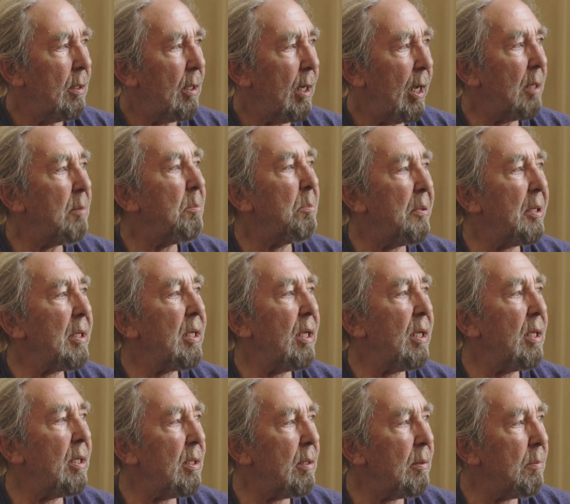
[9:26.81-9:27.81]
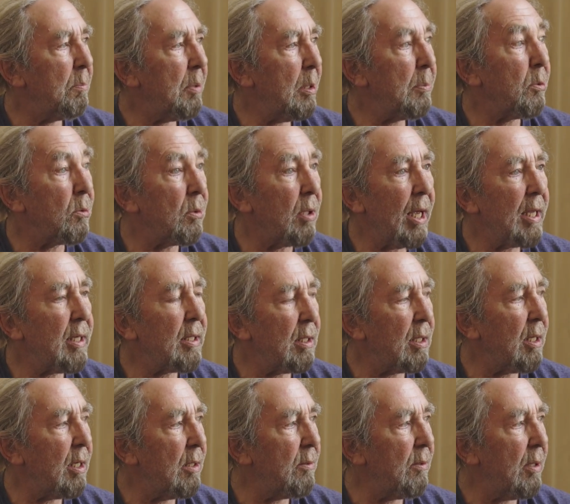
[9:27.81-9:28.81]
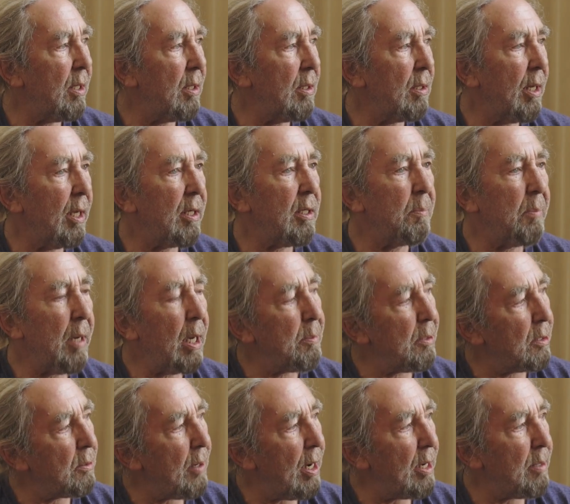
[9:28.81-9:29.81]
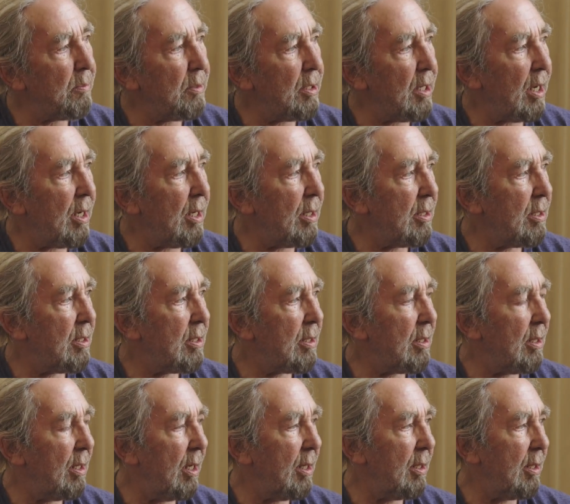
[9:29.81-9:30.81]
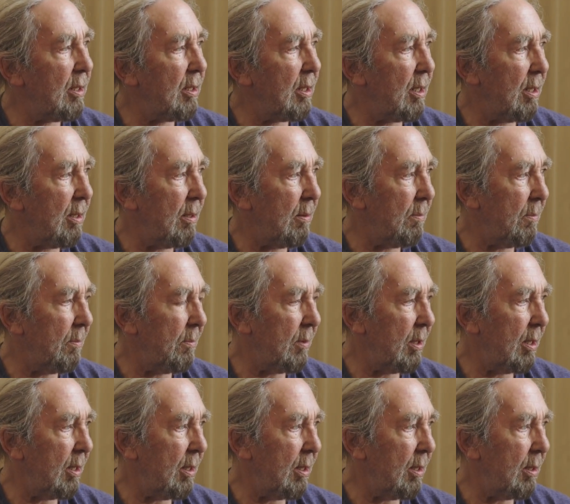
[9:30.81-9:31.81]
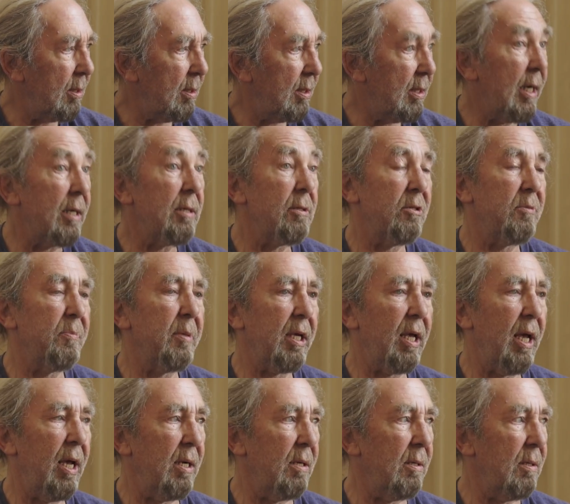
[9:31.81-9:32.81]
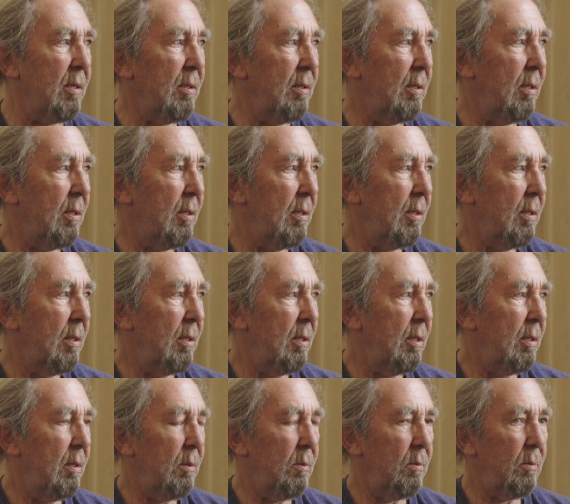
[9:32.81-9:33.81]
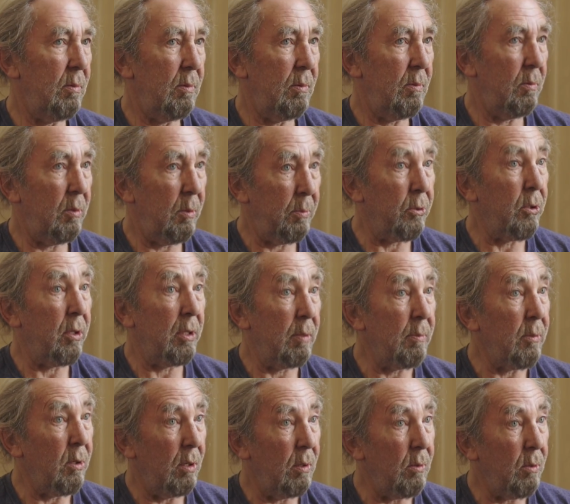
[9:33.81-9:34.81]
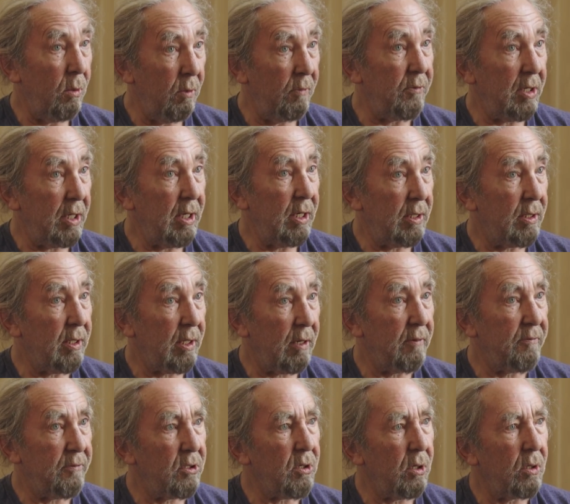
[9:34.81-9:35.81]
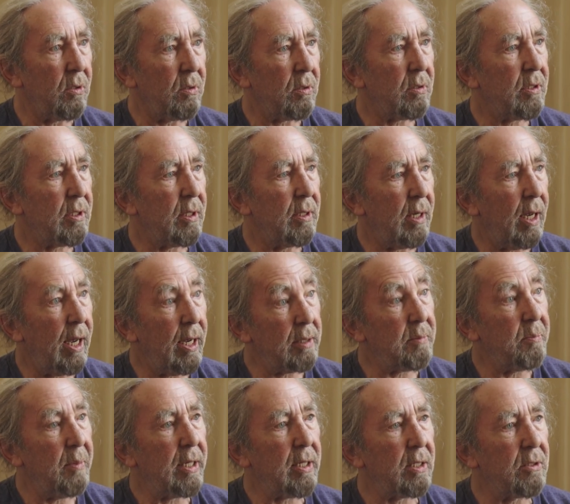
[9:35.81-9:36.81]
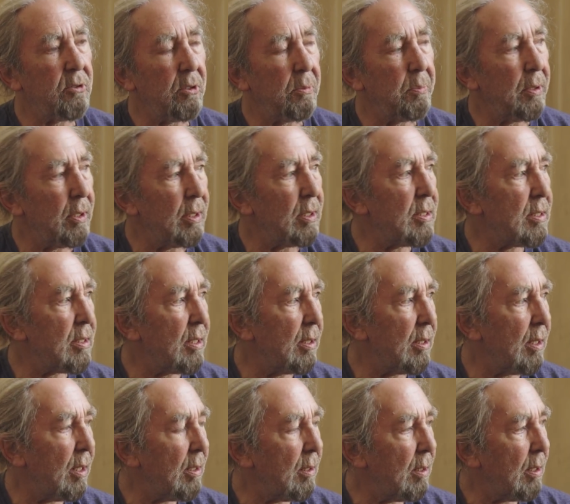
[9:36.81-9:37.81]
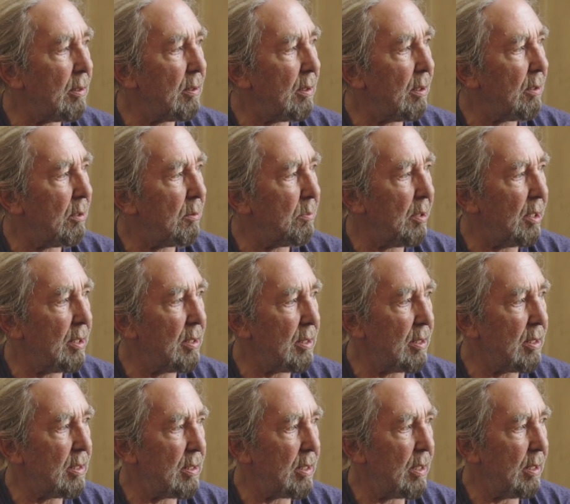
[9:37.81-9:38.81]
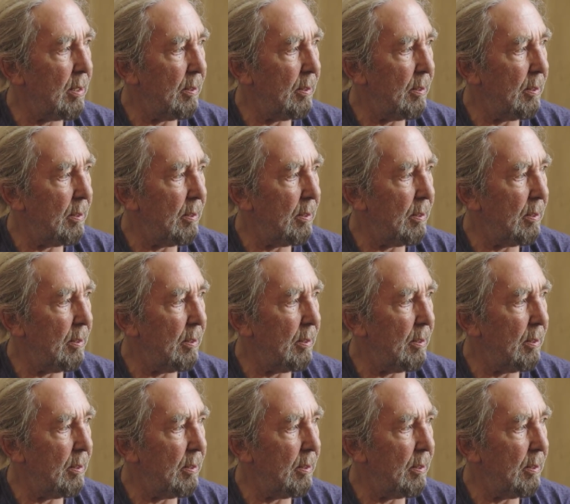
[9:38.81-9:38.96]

And bringing people like Leary, like Baba Ram Dass, like Terence McKenna, we brought them over here to give talks at Megatripolis and other places.